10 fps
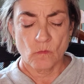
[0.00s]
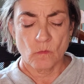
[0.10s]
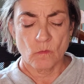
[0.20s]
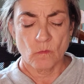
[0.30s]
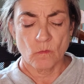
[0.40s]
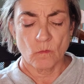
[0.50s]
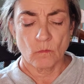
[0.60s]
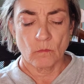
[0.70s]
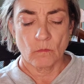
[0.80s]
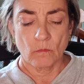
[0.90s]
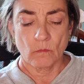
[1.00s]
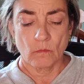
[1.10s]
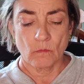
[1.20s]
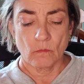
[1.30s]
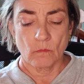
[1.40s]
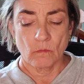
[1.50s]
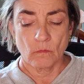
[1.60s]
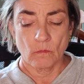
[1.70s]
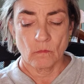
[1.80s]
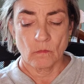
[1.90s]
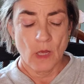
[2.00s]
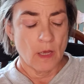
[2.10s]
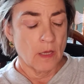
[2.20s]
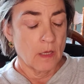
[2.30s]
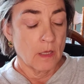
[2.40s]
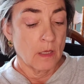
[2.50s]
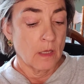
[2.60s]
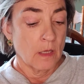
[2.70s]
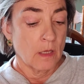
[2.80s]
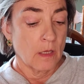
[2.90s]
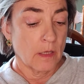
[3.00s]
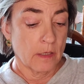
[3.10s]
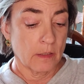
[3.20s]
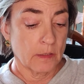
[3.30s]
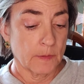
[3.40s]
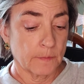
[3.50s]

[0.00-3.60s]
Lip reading: No one is speaking in this clip.